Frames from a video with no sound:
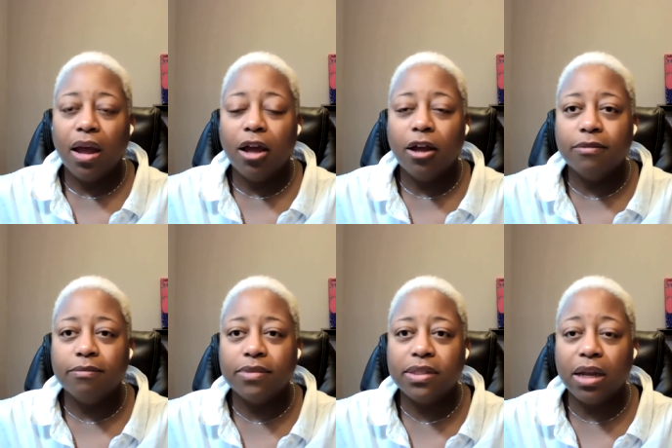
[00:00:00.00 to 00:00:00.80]

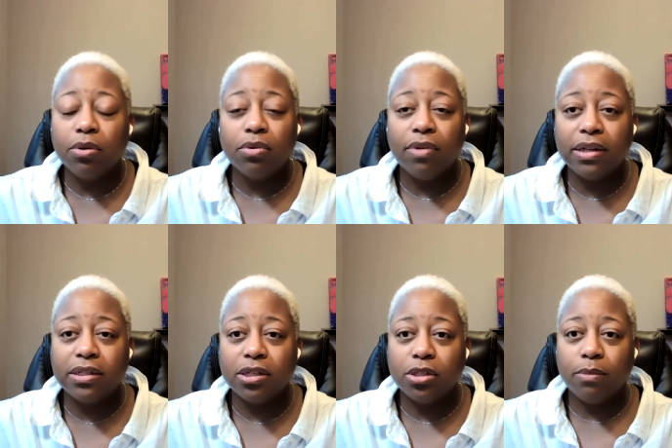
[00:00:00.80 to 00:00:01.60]
Um, Sacred
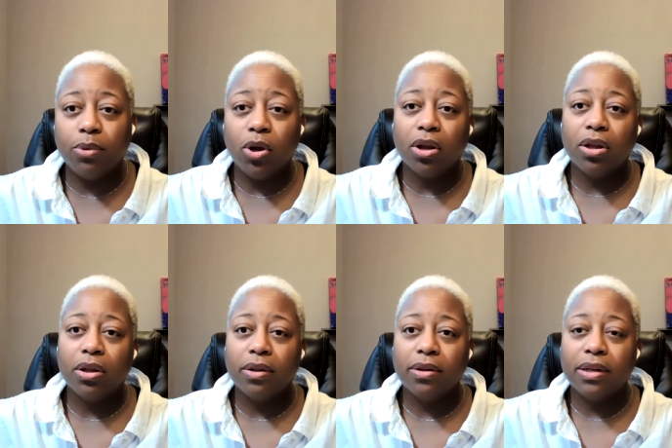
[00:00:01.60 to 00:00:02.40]
Rest is a book
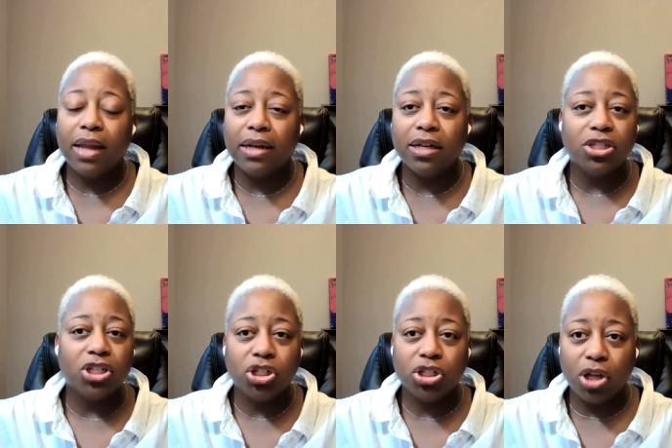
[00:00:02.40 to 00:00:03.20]
that
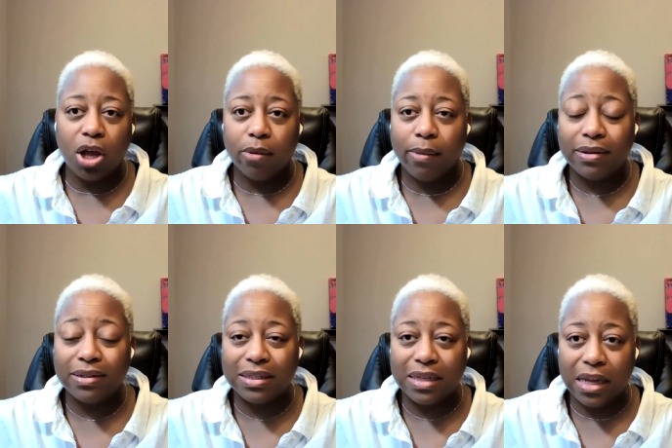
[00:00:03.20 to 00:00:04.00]
doesn't just talk about
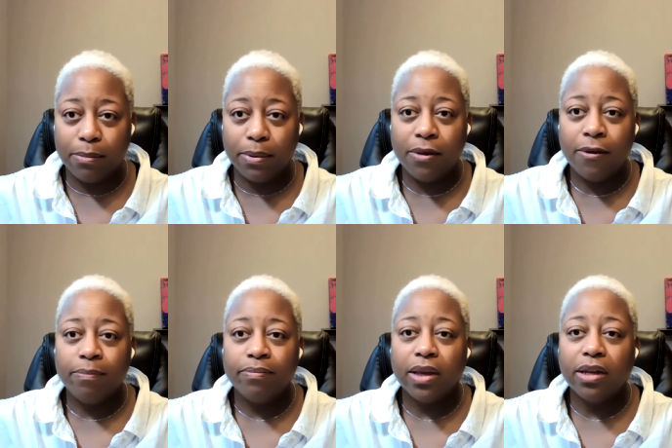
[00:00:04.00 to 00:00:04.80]
sleep.
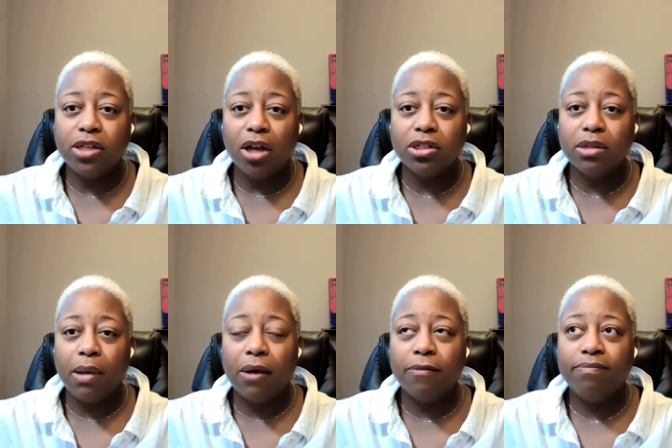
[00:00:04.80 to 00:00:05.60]
It talks
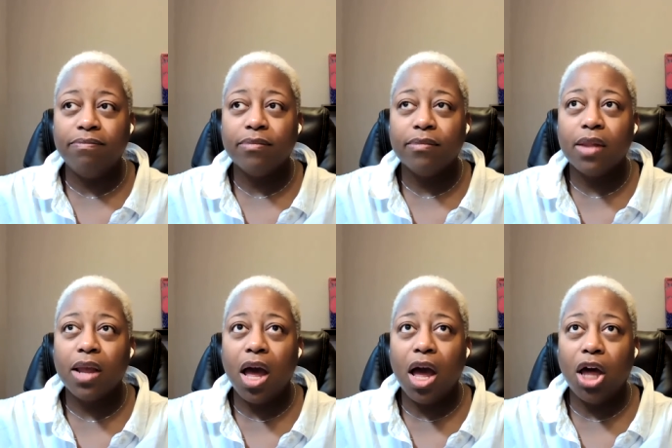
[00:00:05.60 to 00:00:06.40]
about
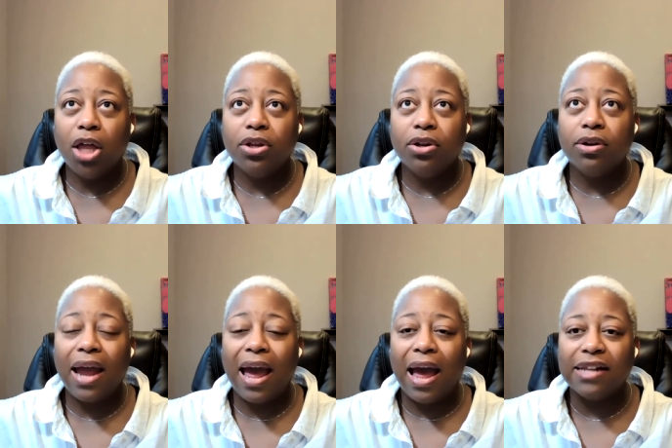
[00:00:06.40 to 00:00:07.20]
other
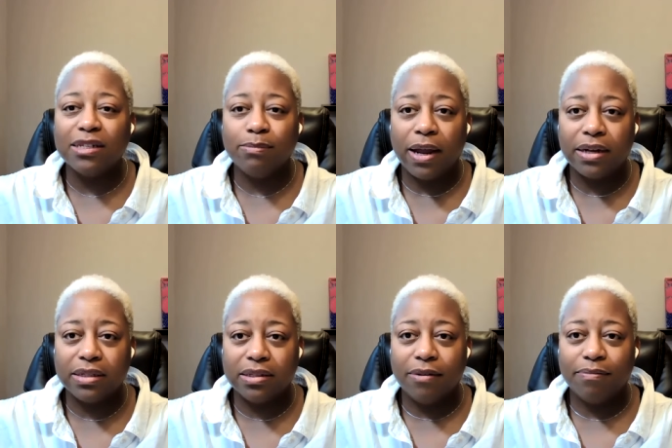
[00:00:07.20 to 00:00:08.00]

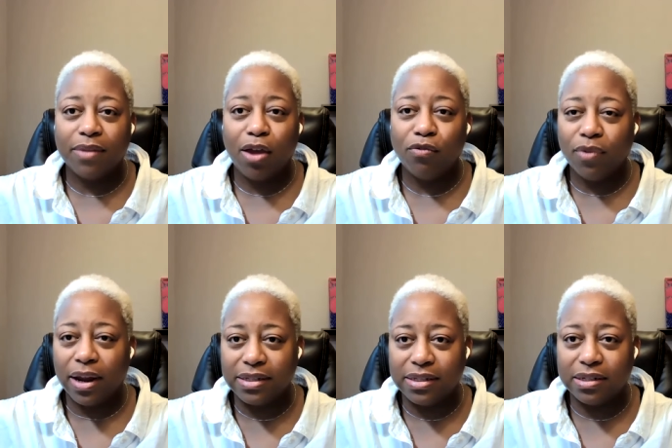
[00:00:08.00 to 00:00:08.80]
aspects of
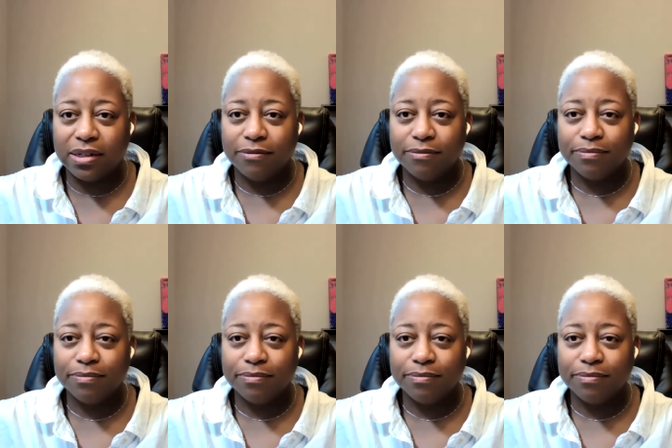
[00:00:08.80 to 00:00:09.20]
rest.